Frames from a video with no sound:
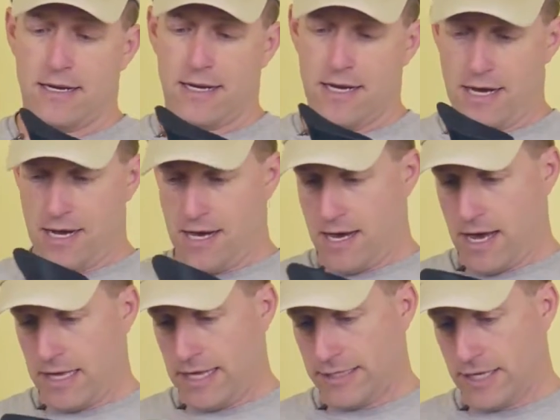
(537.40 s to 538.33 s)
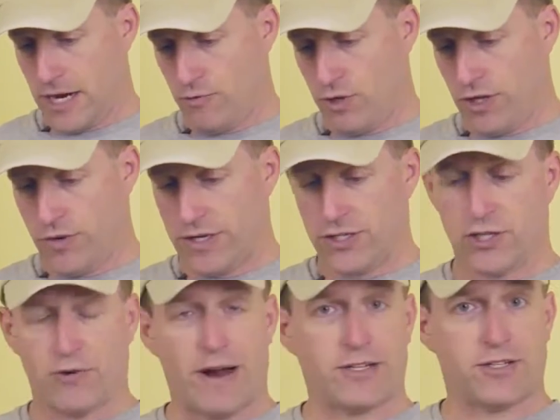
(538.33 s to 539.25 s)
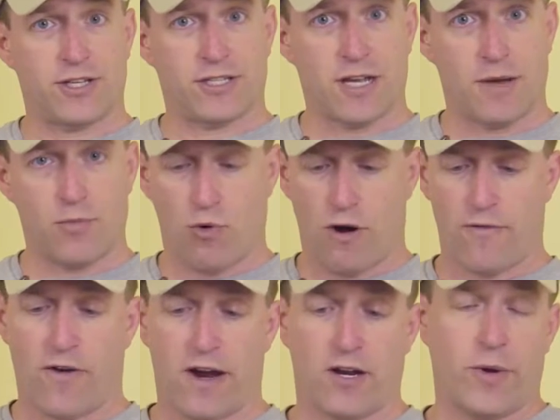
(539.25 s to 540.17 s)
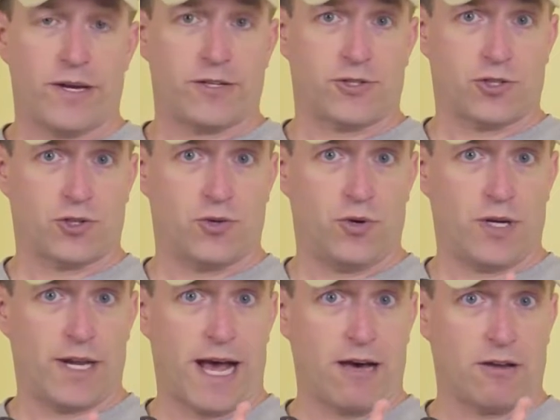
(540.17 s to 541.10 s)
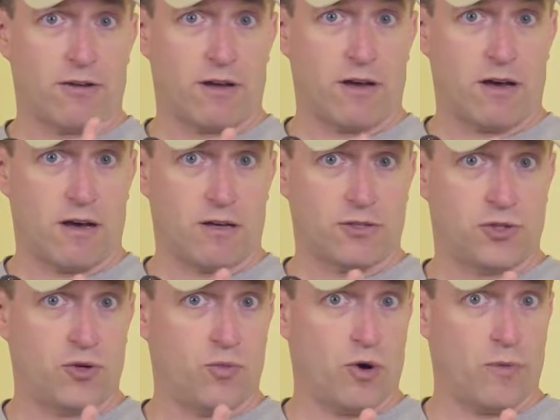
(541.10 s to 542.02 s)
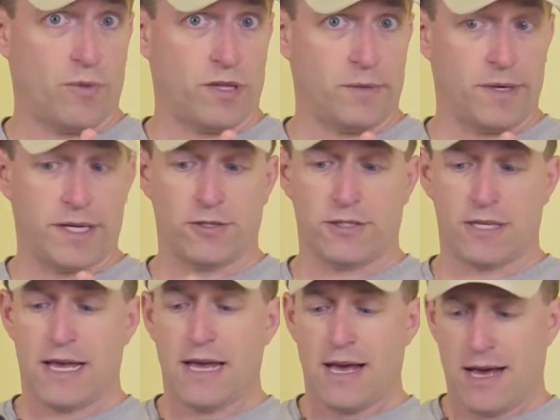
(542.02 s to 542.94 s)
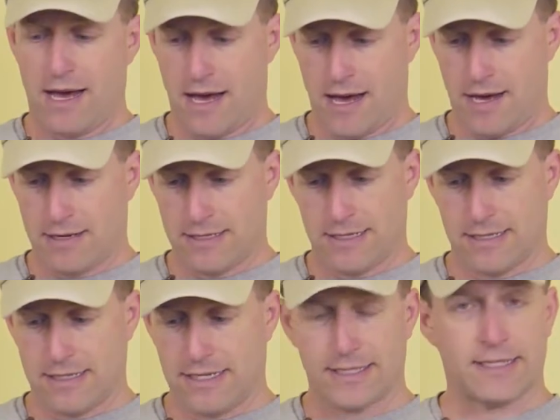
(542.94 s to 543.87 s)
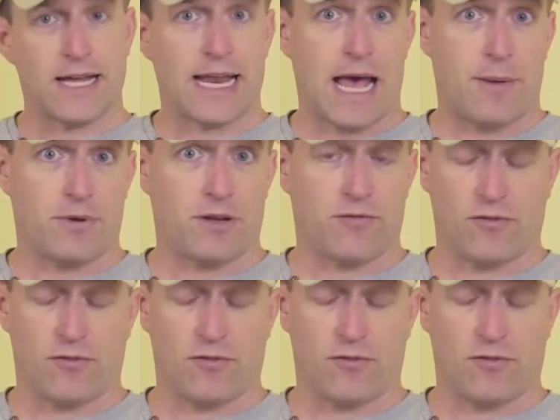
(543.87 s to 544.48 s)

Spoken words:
Unless I really want to scratch this up or I find a way to scoot it out 2 more millimeters, it's not happening